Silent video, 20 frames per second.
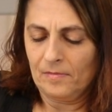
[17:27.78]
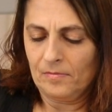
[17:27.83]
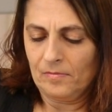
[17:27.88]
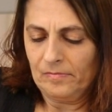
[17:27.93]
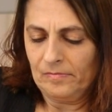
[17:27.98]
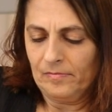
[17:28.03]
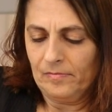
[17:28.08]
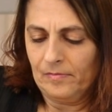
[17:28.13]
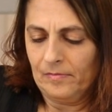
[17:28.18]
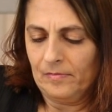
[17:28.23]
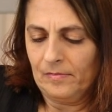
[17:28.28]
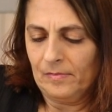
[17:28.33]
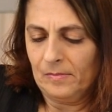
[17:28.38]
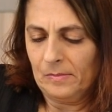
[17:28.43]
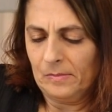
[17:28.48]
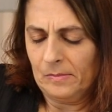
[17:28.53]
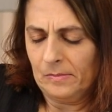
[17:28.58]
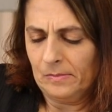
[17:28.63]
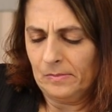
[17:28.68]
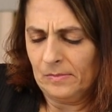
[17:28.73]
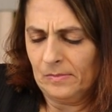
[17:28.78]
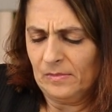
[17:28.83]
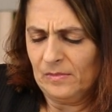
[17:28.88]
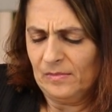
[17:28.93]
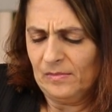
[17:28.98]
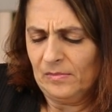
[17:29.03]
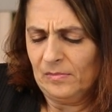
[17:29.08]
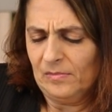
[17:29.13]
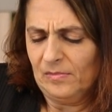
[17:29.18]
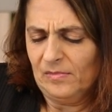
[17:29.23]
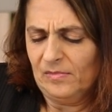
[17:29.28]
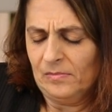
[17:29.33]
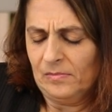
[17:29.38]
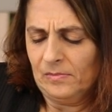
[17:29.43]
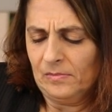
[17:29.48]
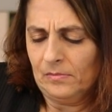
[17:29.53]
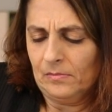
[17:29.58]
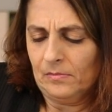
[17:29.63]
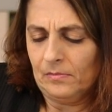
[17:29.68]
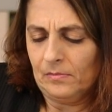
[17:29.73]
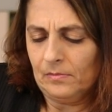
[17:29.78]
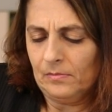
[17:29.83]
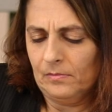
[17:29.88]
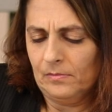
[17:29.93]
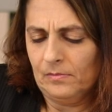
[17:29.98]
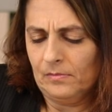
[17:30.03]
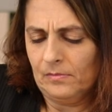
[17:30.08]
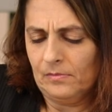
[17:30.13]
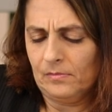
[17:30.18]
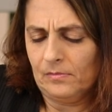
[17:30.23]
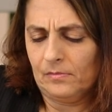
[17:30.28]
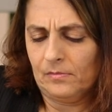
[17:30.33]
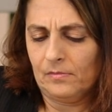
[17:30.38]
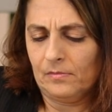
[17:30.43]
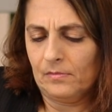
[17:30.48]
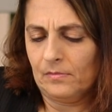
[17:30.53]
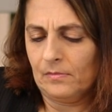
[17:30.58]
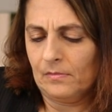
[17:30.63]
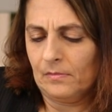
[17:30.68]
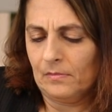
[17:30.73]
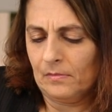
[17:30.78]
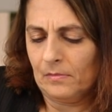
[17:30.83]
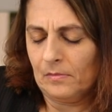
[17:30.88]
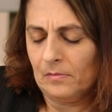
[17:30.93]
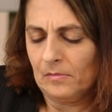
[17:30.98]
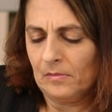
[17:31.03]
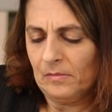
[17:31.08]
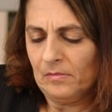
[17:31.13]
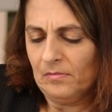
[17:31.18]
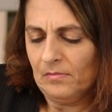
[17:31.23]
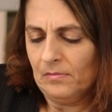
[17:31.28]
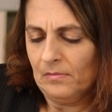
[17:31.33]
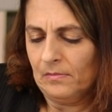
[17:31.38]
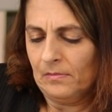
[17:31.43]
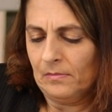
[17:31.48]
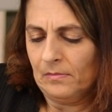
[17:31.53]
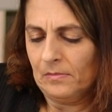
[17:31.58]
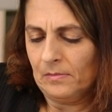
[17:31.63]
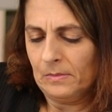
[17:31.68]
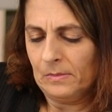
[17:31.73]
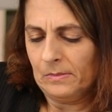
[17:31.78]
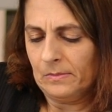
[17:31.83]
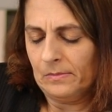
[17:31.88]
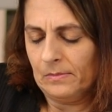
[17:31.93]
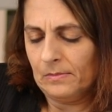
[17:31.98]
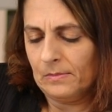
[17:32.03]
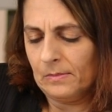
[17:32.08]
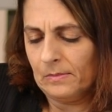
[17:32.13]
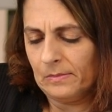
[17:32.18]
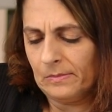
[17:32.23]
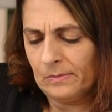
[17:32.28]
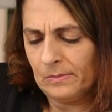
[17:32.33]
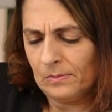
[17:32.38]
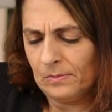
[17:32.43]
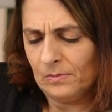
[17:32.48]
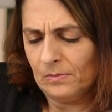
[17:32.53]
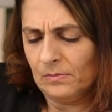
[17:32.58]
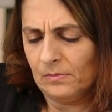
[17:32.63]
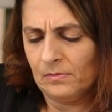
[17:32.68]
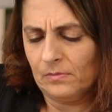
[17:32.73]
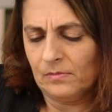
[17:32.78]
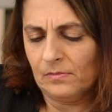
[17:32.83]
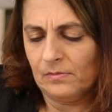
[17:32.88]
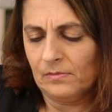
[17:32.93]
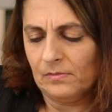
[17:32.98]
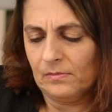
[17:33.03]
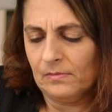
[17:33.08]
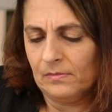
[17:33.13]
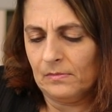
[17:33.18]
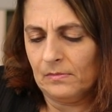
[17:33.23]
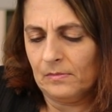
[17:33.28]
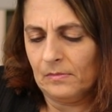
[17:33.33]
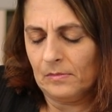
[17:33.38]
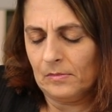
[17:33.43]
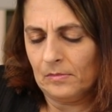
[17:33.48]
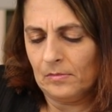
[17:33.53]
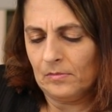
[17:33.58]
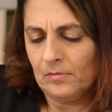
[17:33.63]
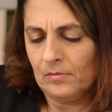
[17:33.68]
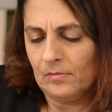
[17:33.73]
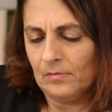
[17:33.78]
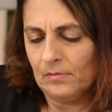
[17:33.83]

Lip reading: Nothing is said.